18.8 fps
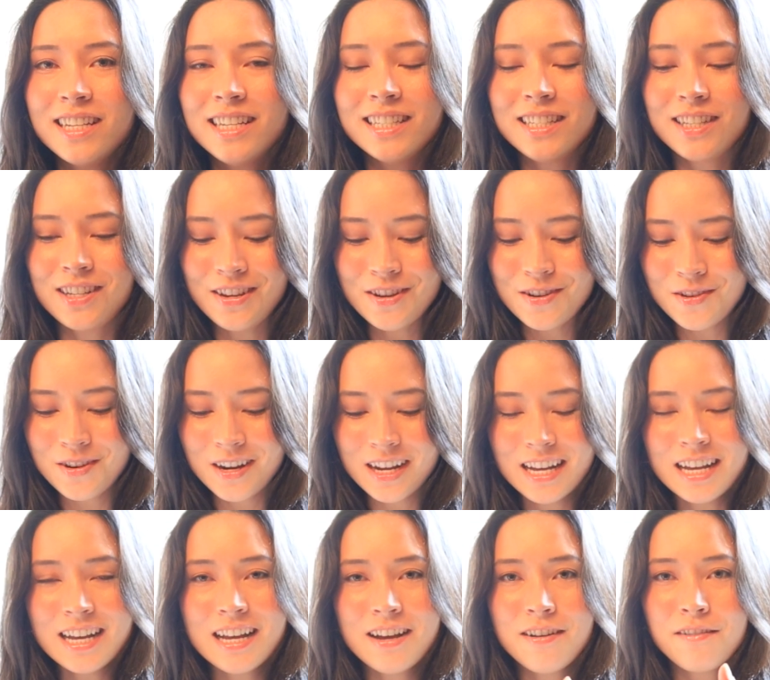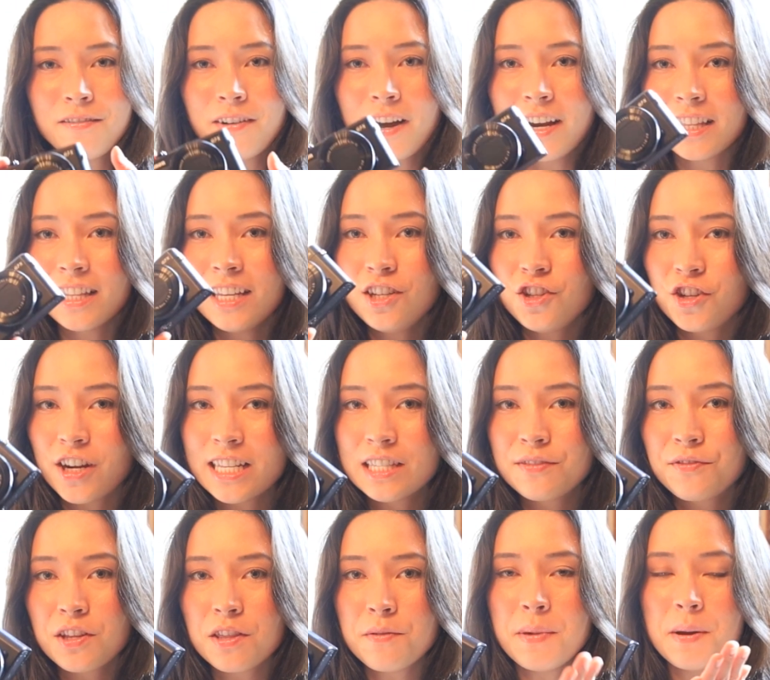need to finally
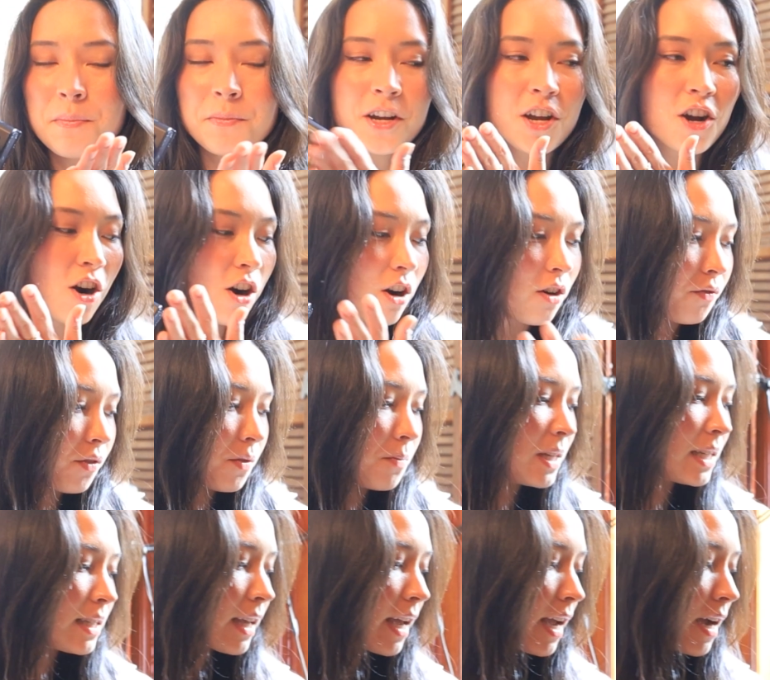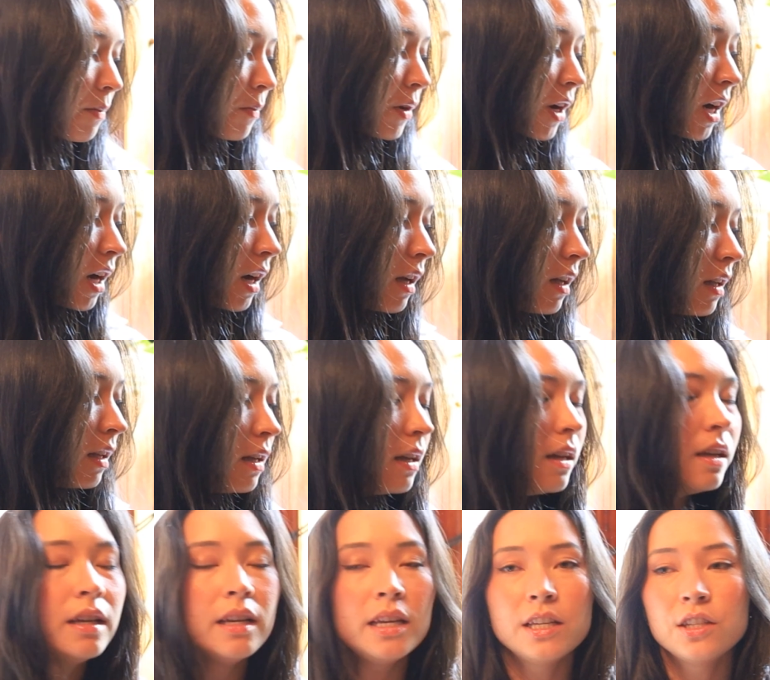transfer the memory card from this camera
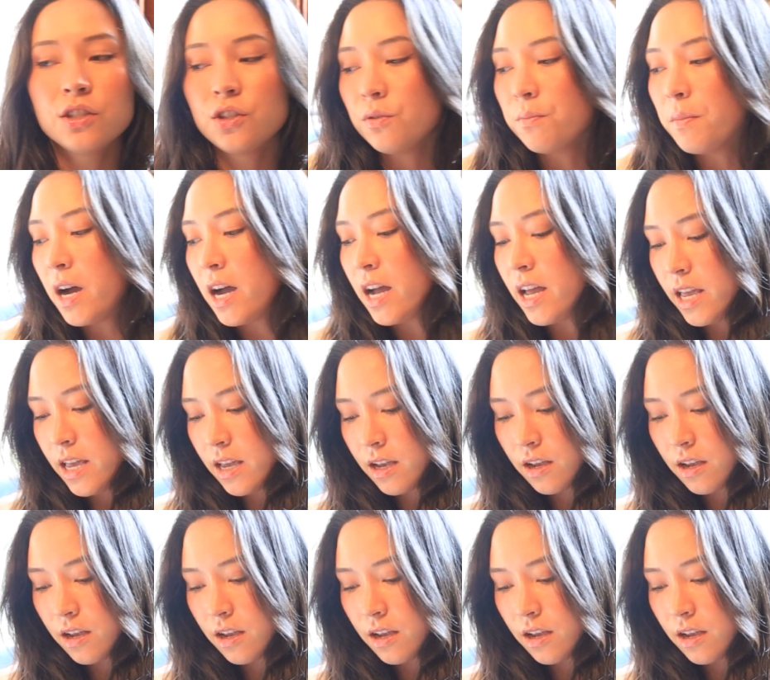into my